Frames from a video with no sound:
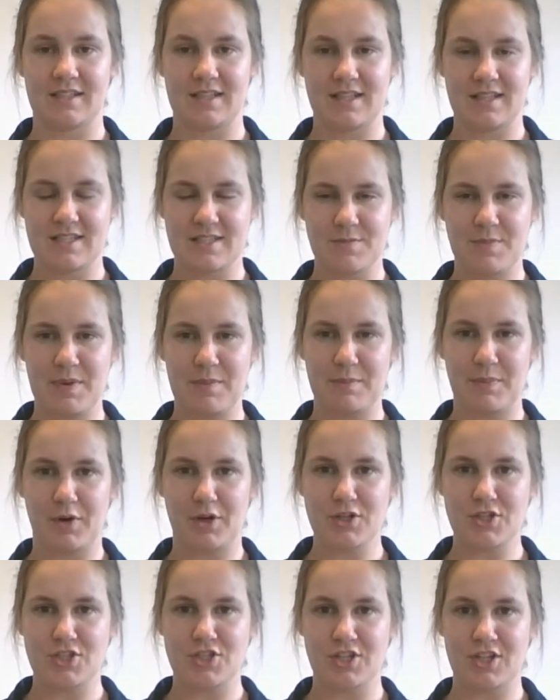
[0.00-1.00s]
It's a bit
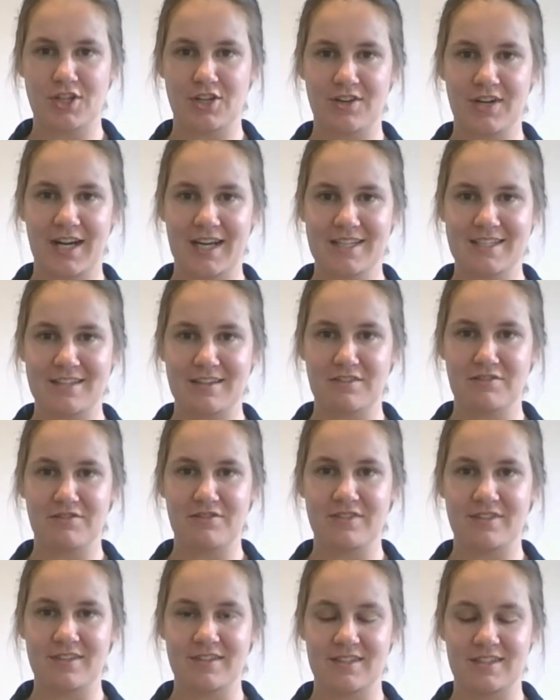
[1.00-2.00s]
posture corrective,
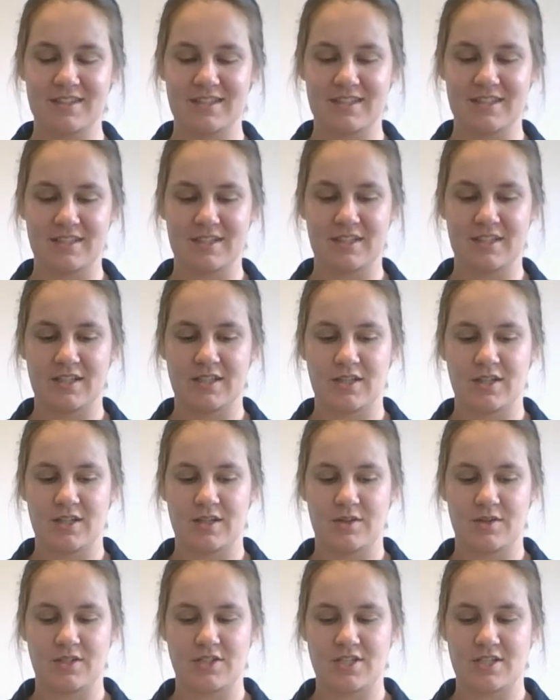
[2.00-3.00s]

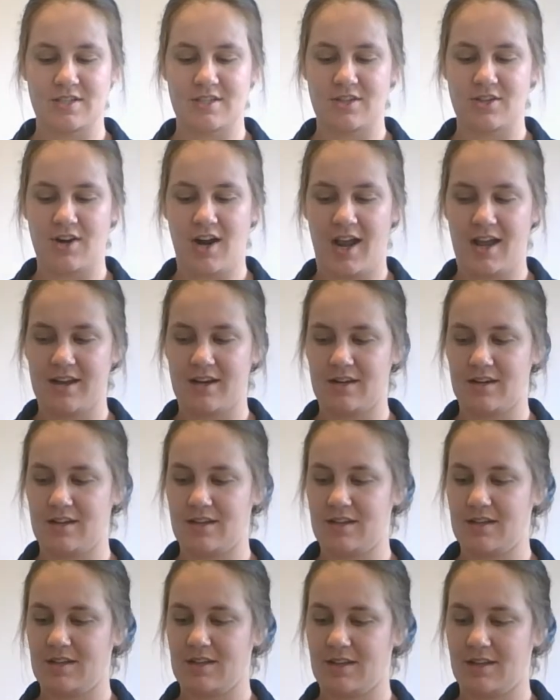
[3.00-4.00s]
which is great.
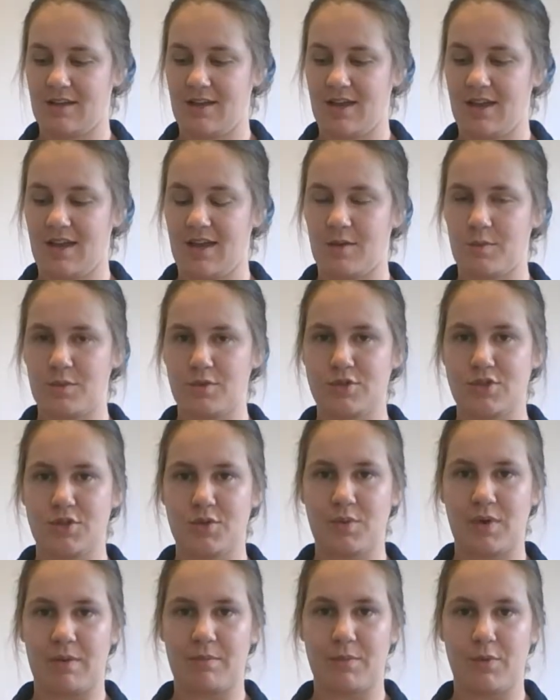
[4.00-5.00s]
And we'll do
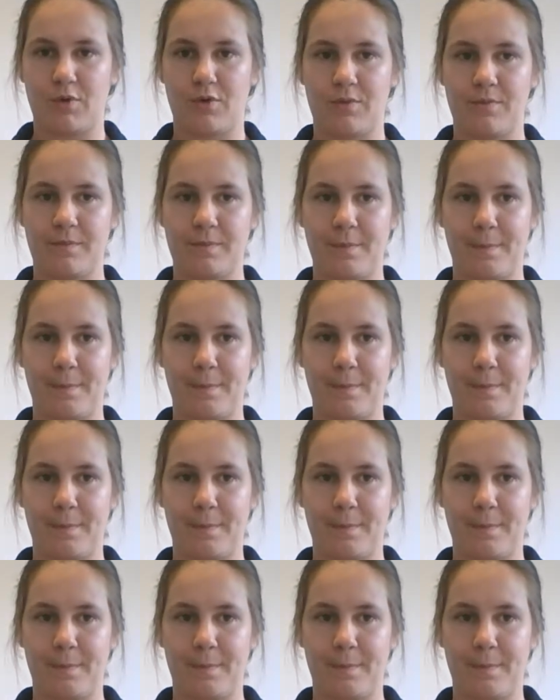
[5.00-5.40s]
one more.